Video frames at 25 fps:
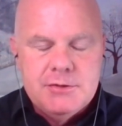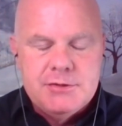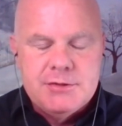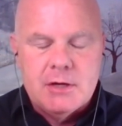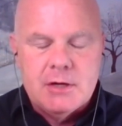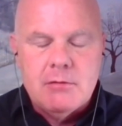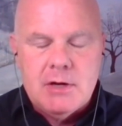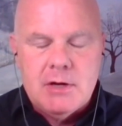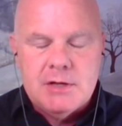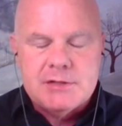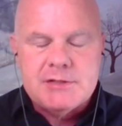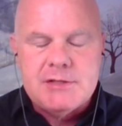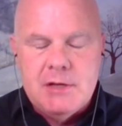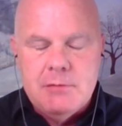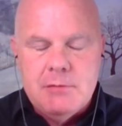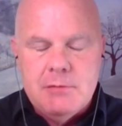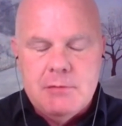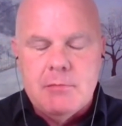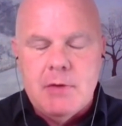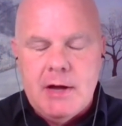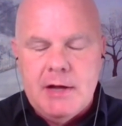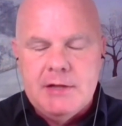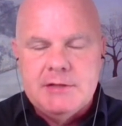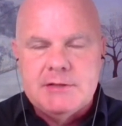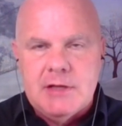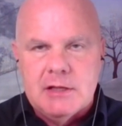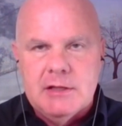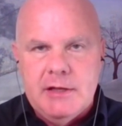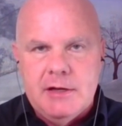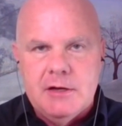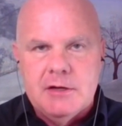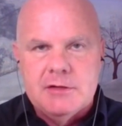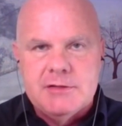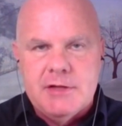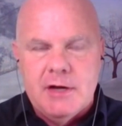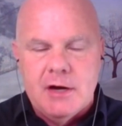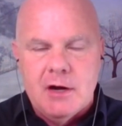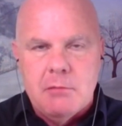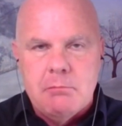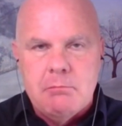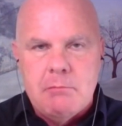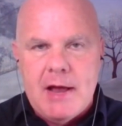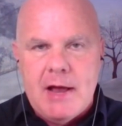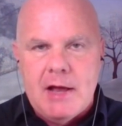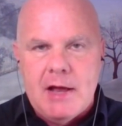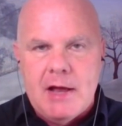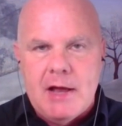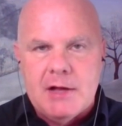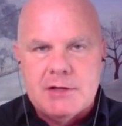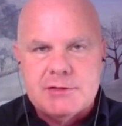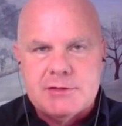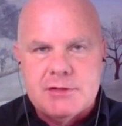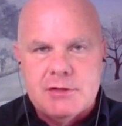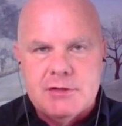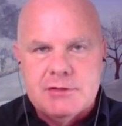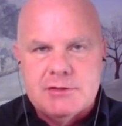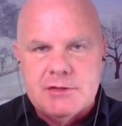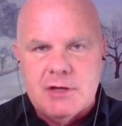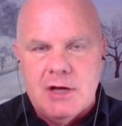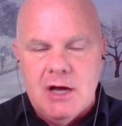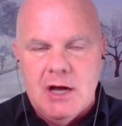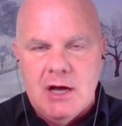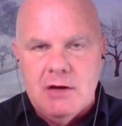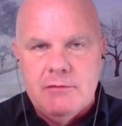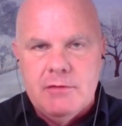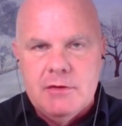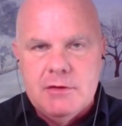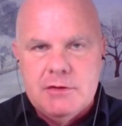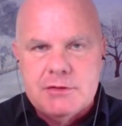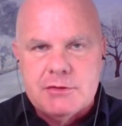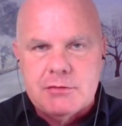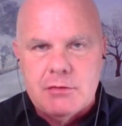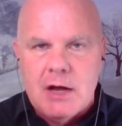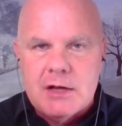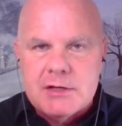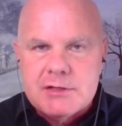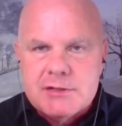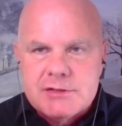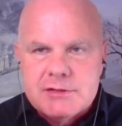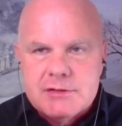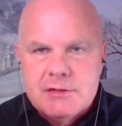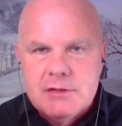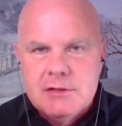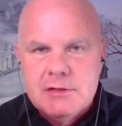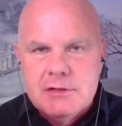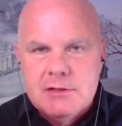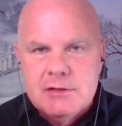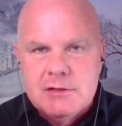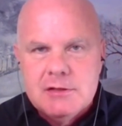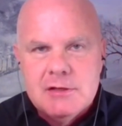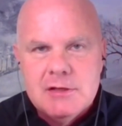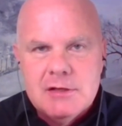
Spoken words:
Generosity mindset leaders, they are masters of trust.